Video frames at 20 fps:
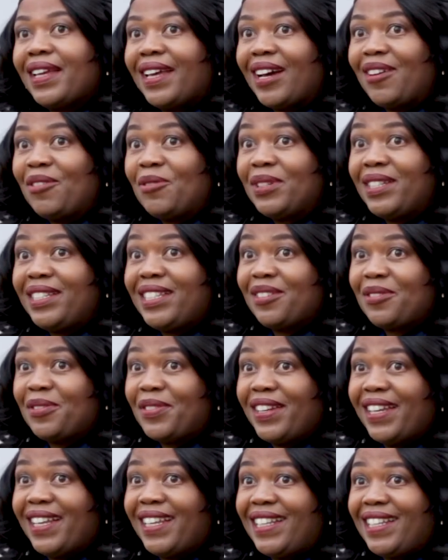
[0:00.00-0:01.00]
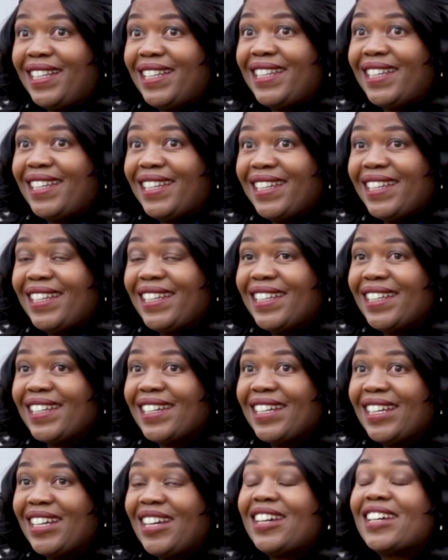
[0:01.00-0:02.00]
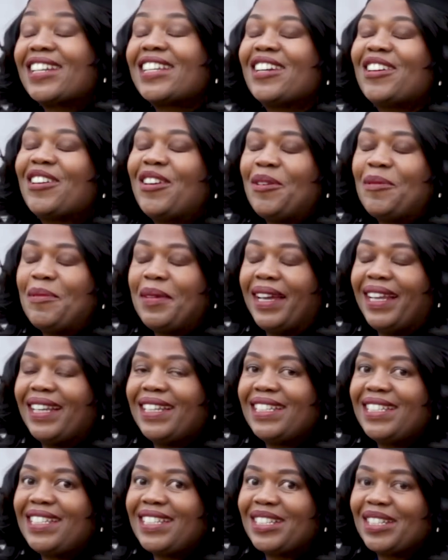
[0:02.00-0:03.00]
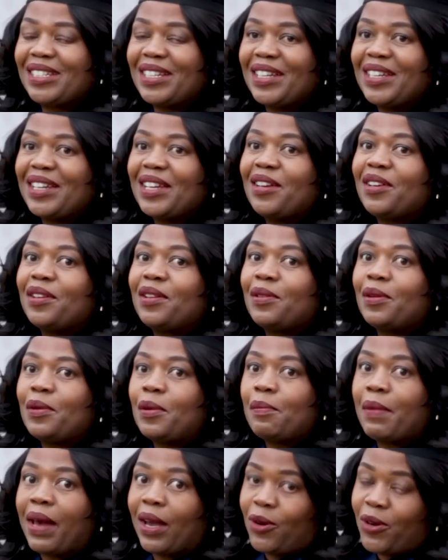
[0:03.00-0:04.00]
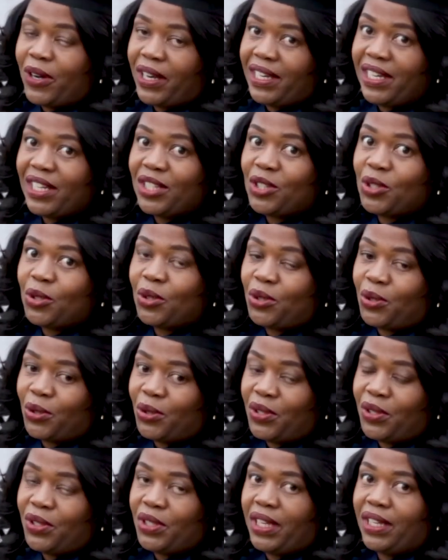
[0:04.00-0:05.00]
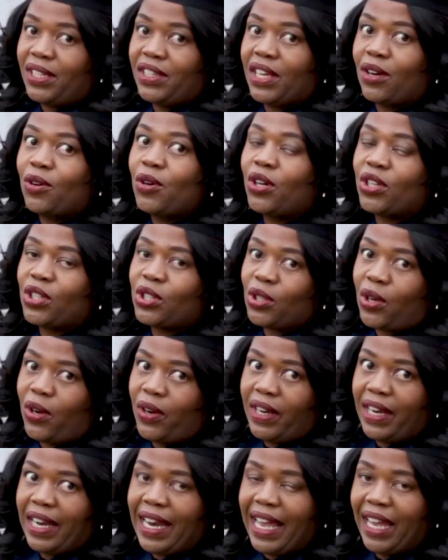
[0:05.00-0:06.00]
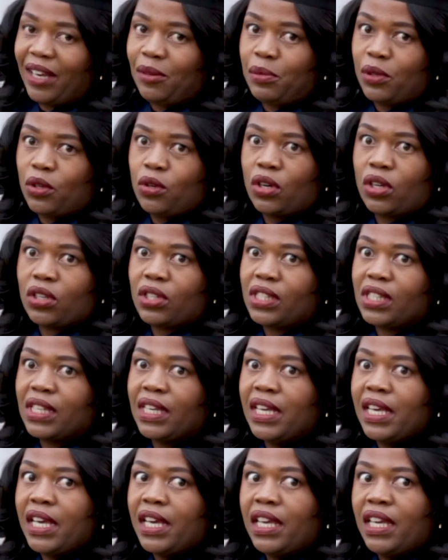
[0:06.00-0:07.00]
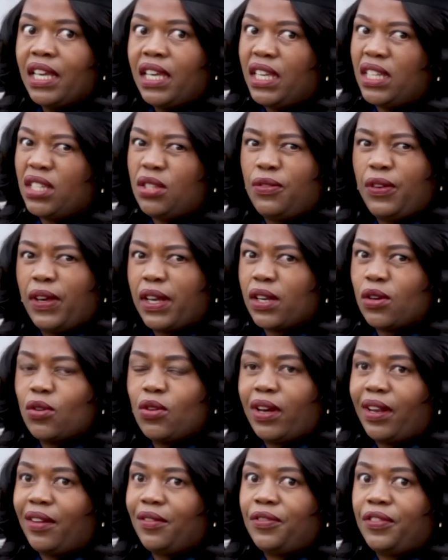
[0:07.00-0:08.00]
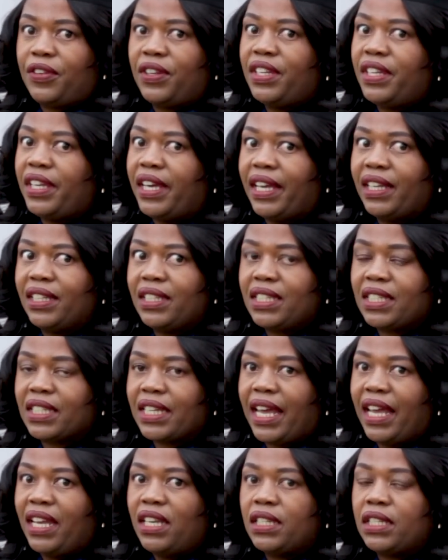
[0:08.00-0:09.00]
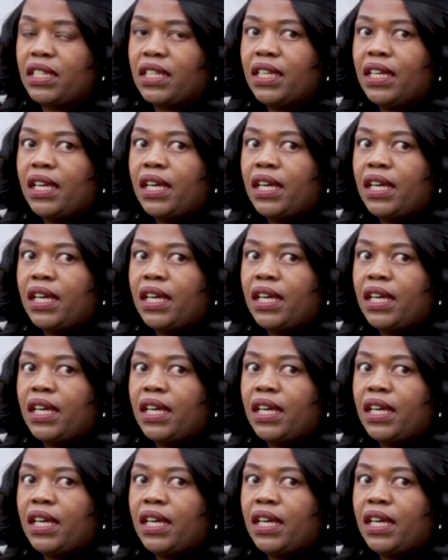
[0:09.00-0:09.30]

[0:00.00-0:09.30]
I would definitely recommend my colleagues to do the course online because it's very convenient, and